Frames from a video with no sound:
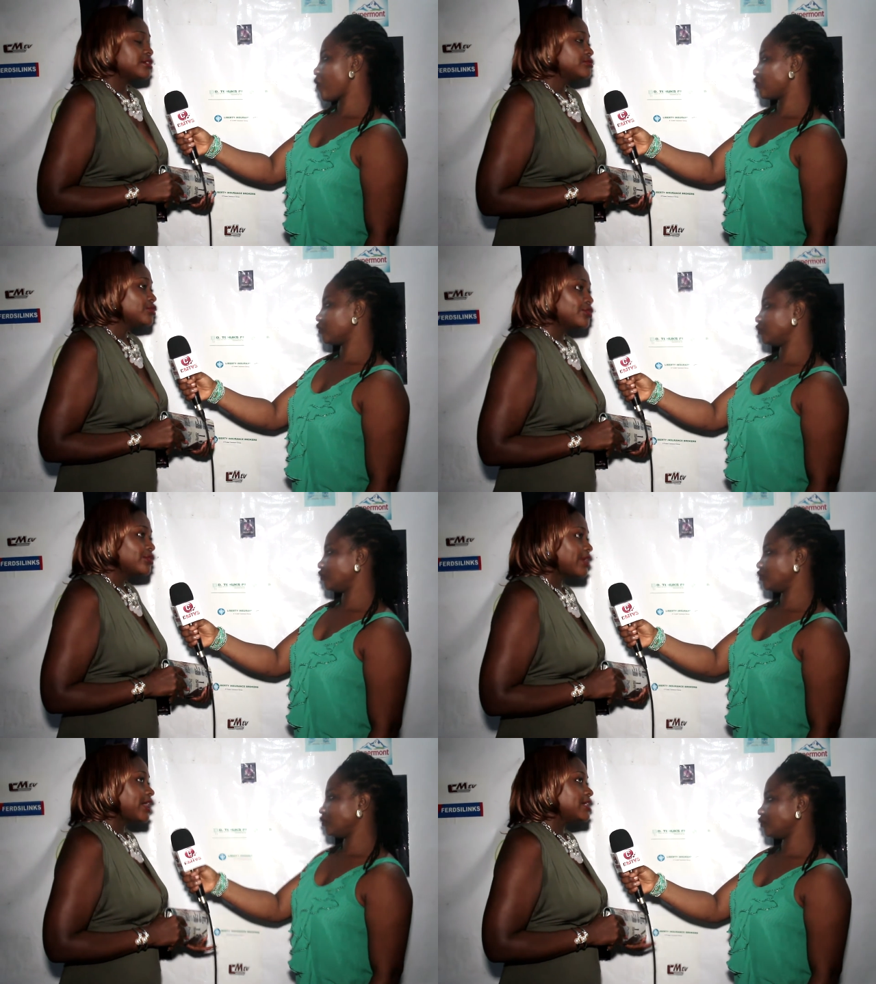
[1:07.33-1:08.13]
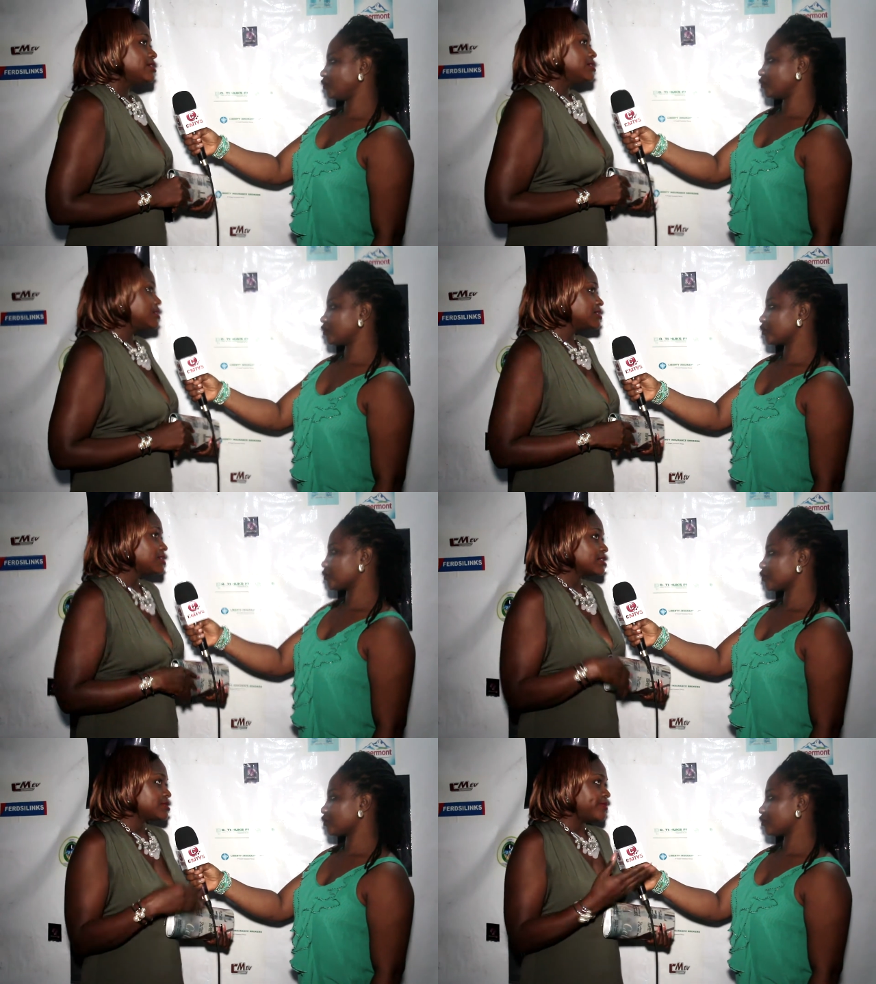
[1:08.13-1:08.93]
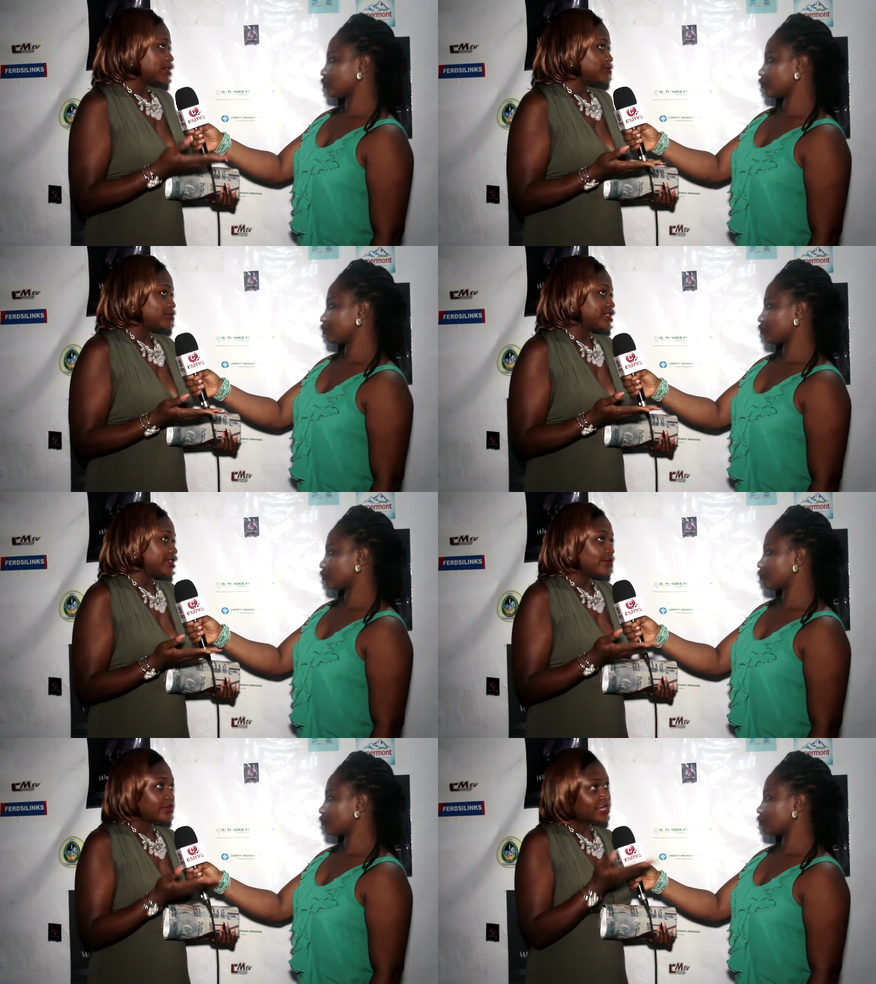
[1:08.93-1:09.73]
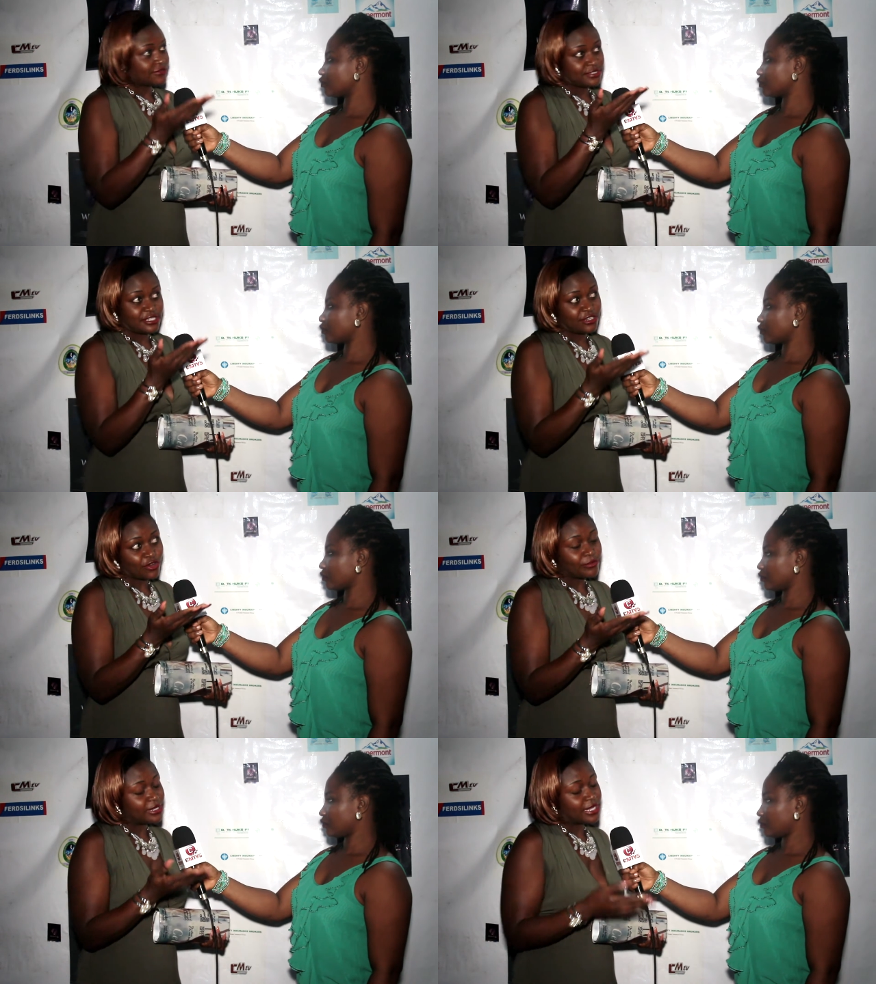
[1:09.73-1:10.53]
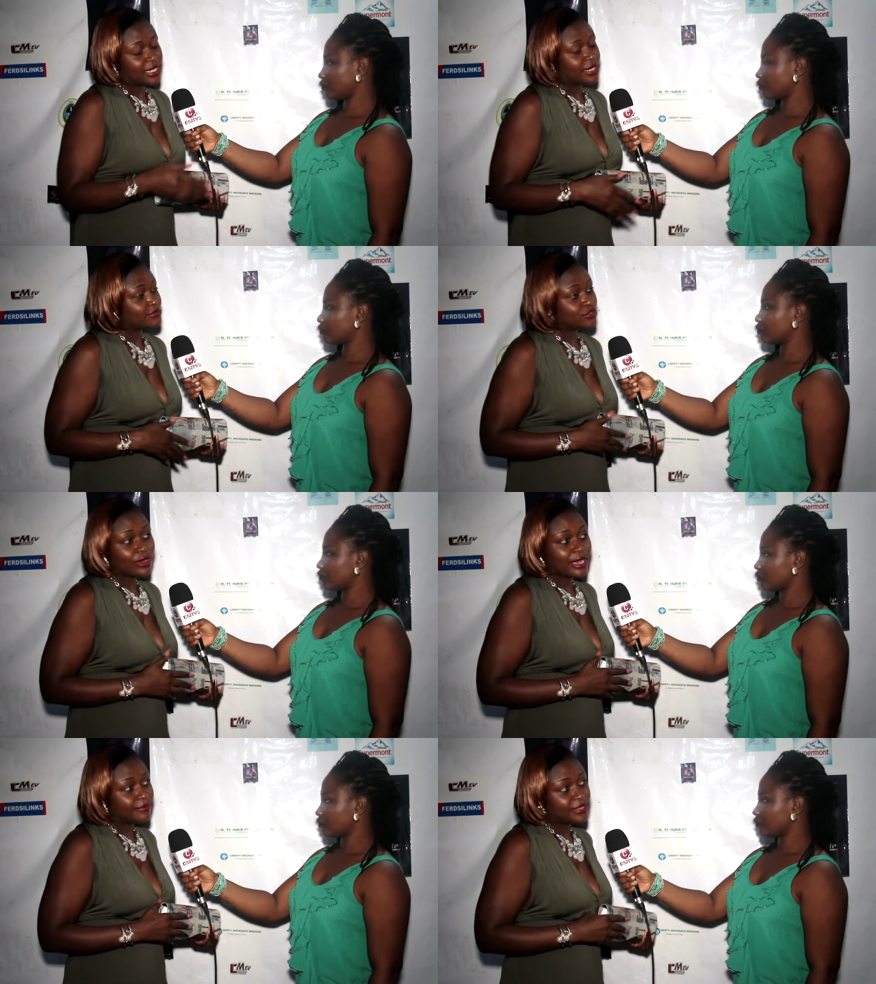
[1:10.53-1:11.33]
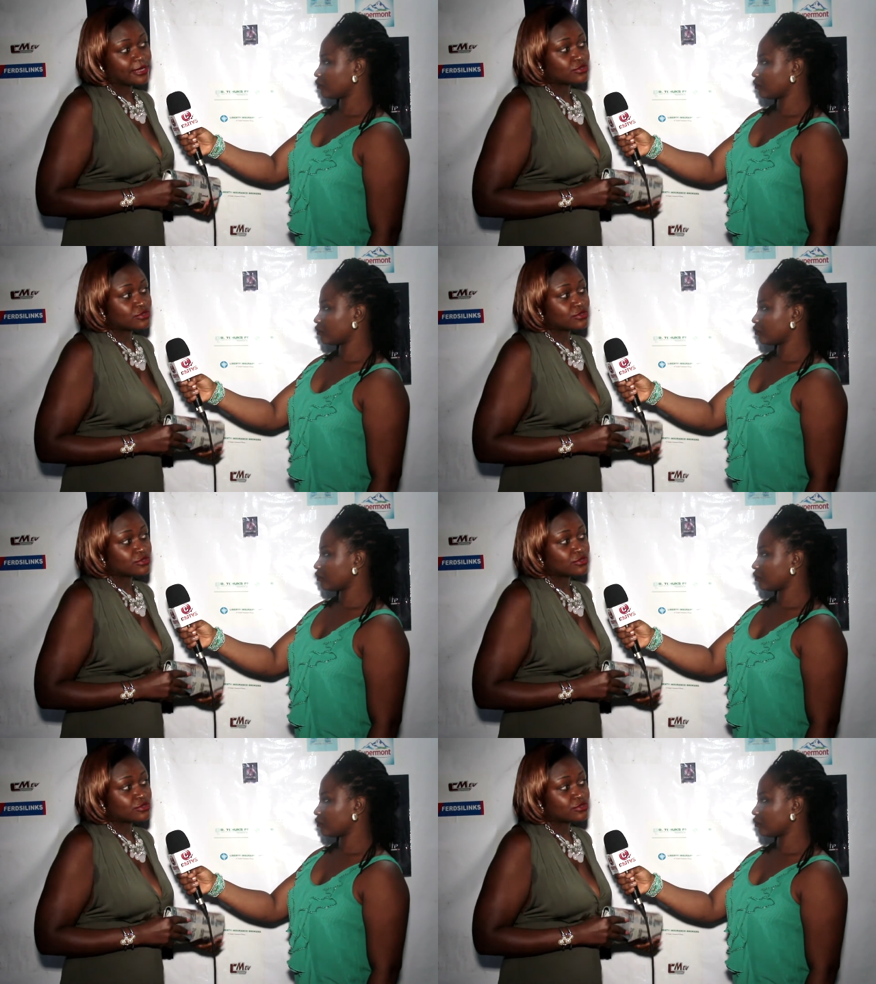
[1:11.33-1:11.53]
Speaker 1: You know, I didn't expect to see what I've seen up there, and I'm so happy.